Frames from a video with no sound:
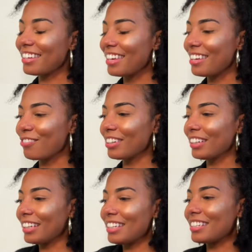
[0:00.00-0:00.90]
it
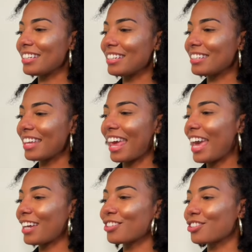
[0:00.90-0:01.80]
really is just
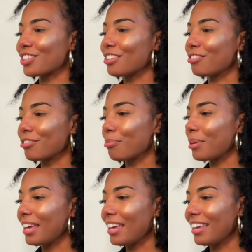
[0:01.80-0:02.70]
extra for
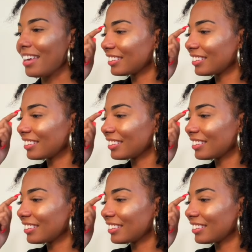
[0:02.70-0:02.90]
me.